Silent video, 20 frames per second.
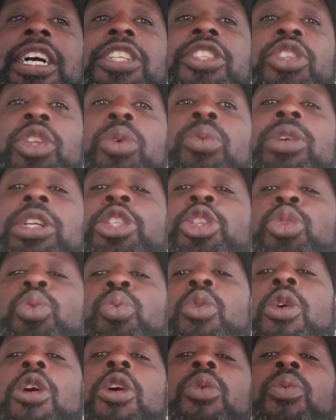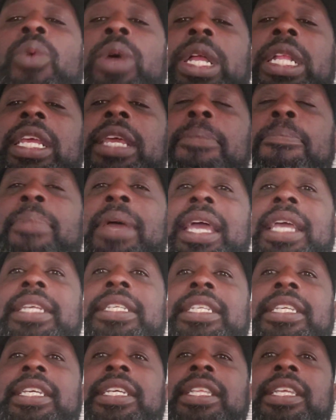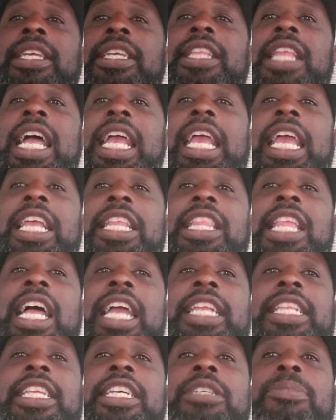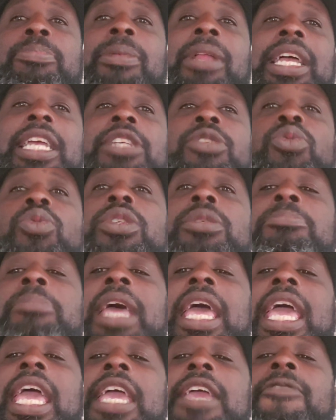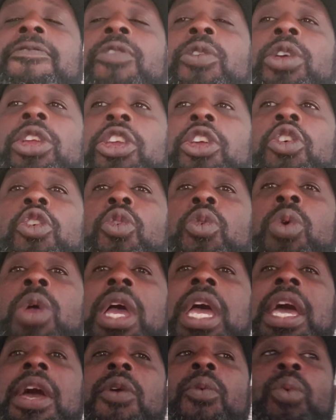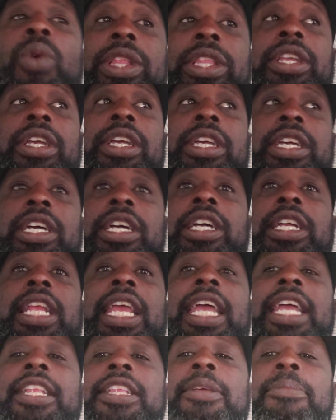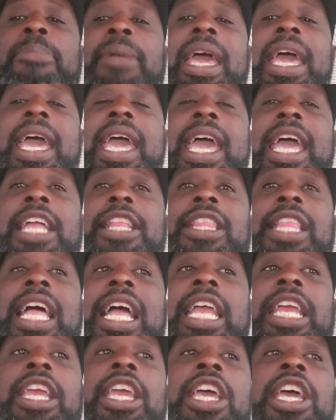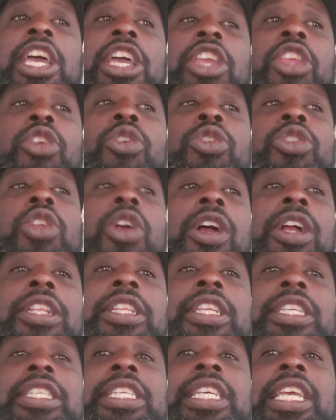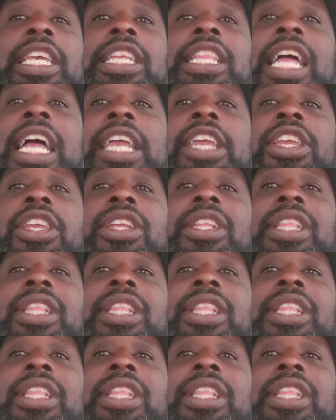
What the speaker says: do what you want with it, basically. Like this place was made for you with the good and the bad. Like you start to see like